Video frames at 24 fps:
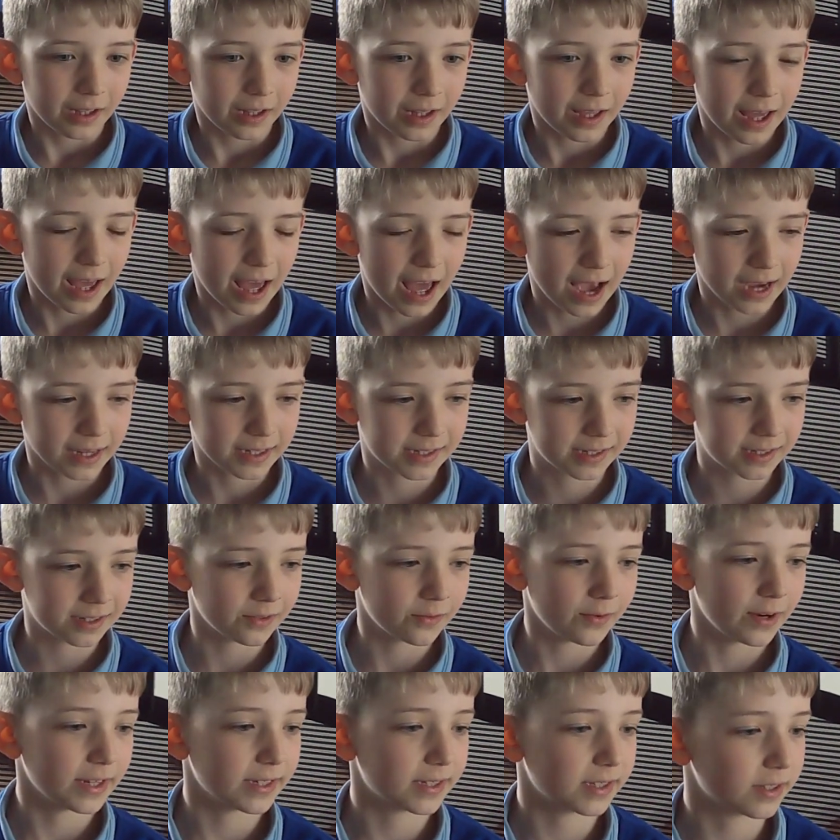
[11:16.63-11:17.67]

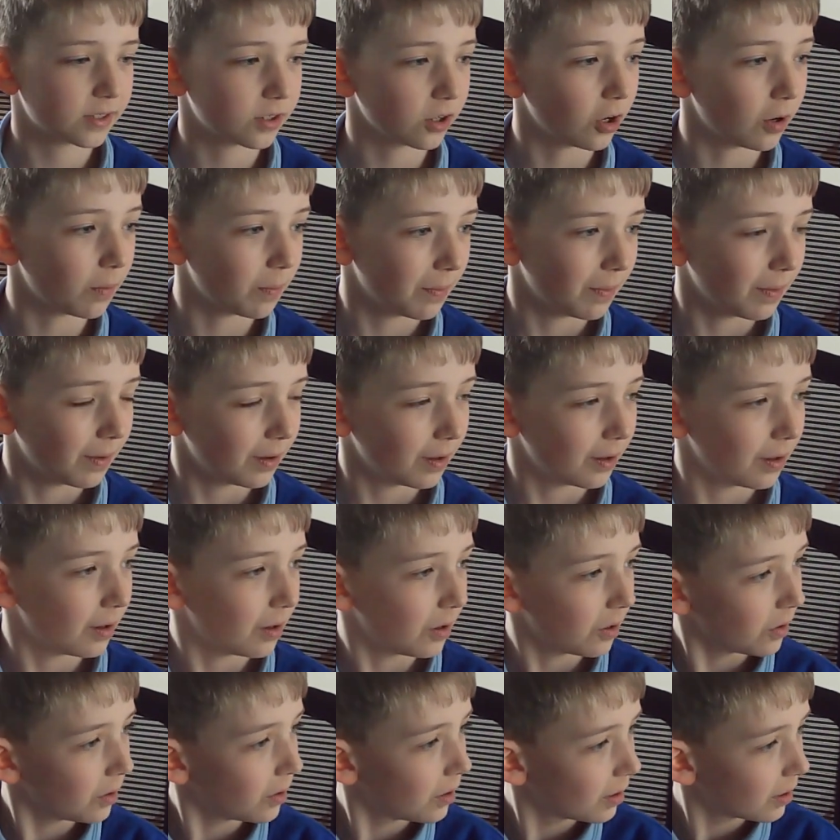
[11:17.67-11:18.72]
Xerik's
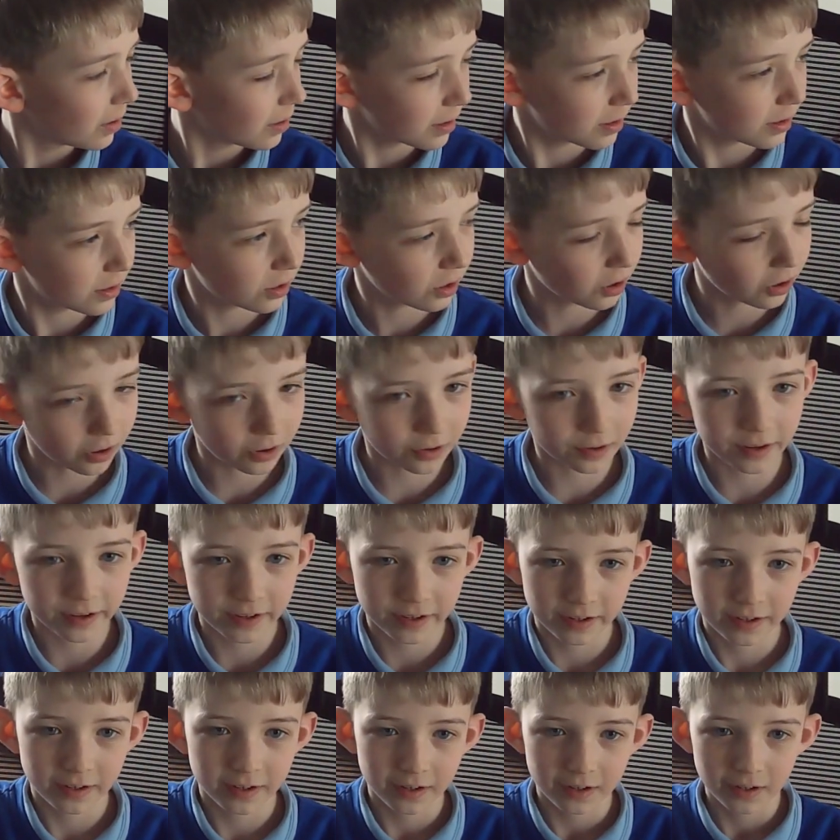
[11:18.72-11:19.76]
tongue,
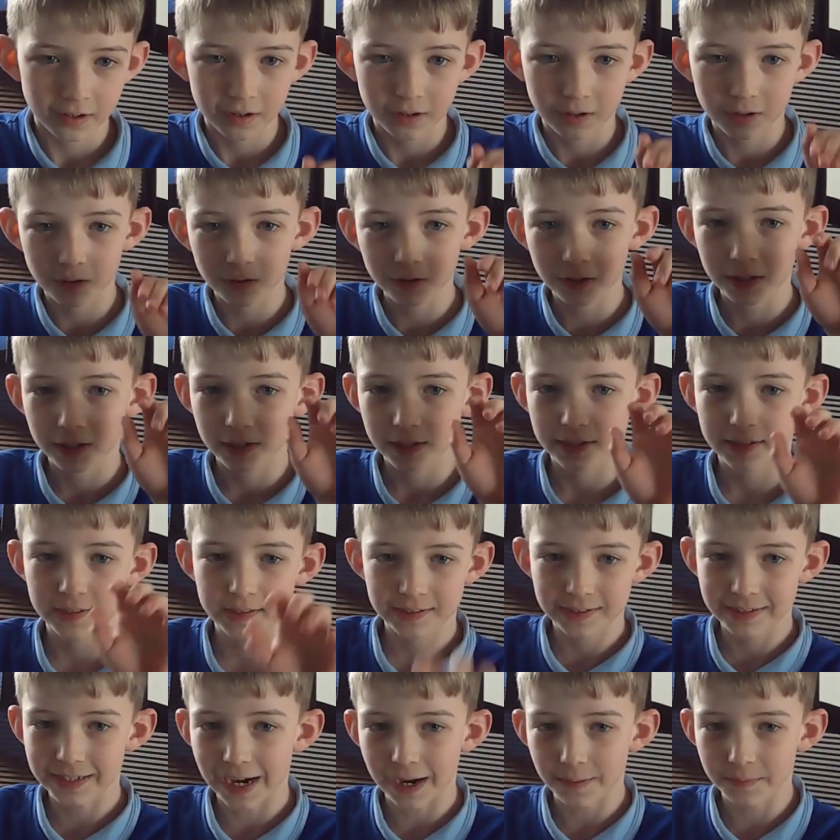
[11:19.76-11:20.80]

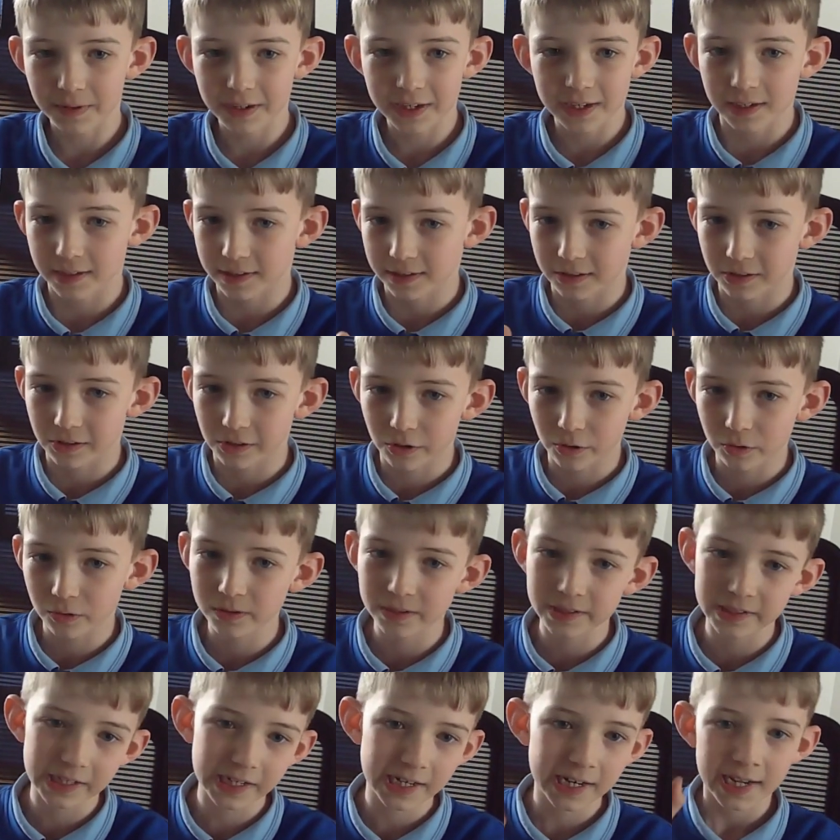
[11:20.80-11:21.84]
stabbing his claws
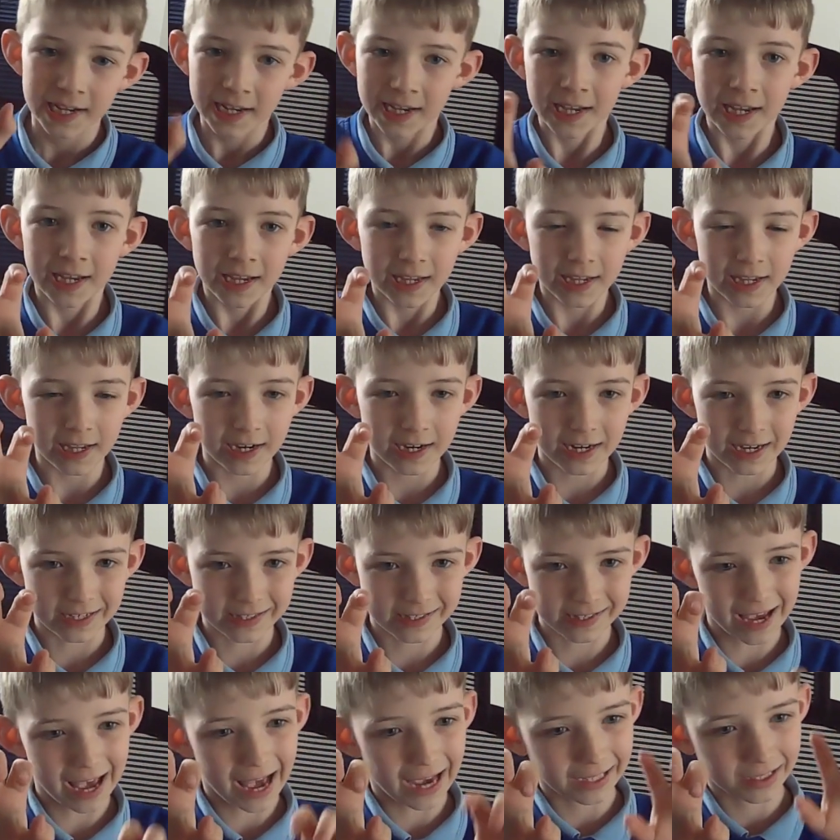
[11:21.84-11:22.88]
in as
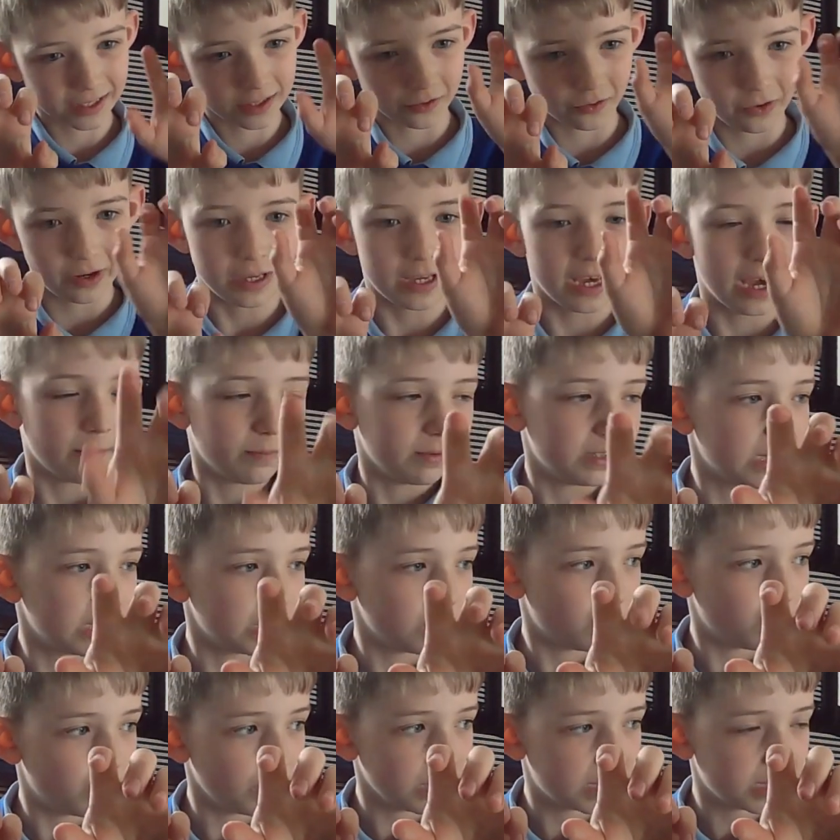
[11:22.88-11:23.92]
Xerik kept
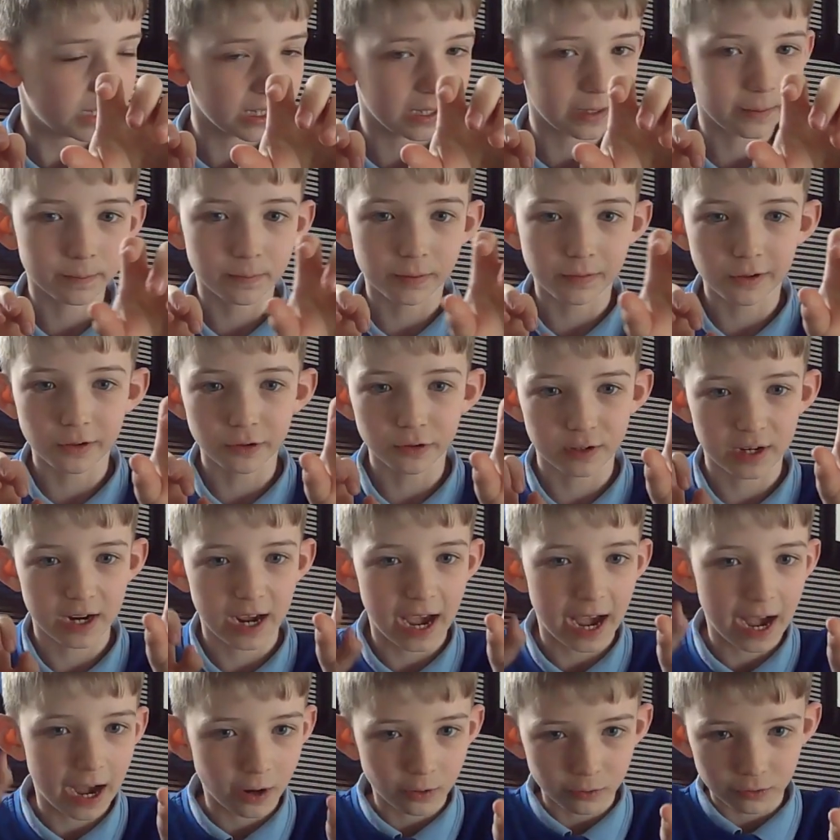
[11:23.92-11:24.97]
spitting blood
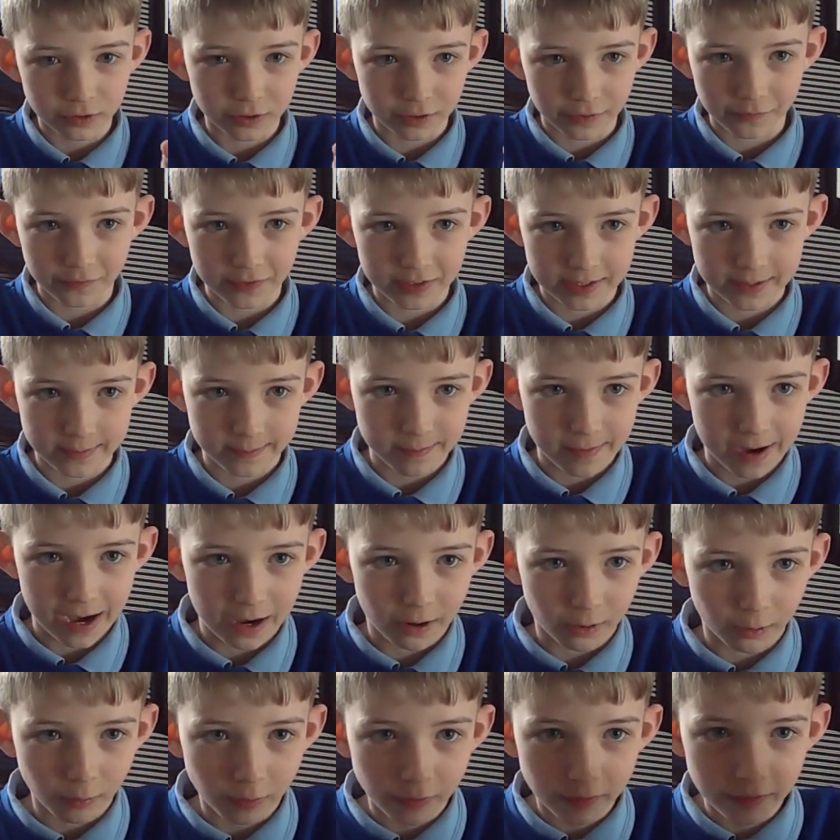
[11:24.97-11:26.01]
out of his mouth.